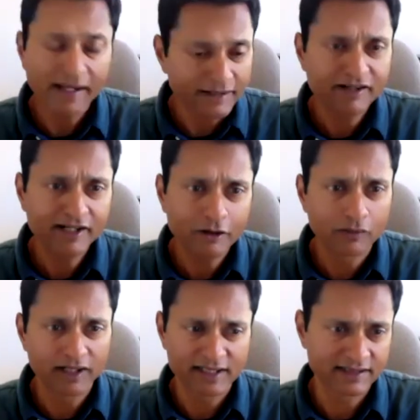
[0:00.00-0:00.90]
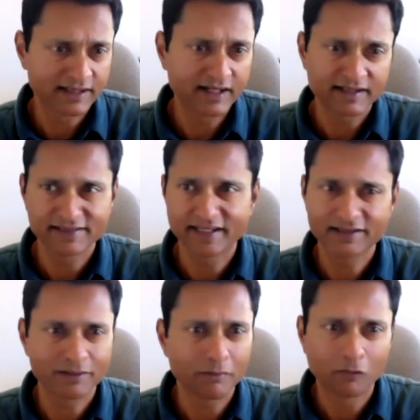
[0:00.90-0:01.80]
definitely over a dozen countries. I'd
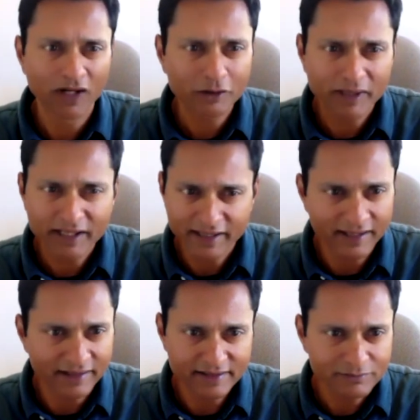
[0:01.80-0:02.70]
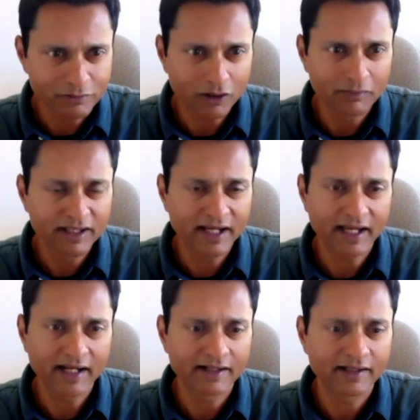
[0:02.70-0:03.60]
say maybe more like twenty countries probably,
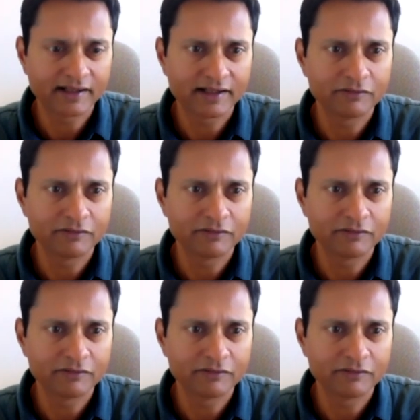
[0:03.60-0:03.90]
and uh,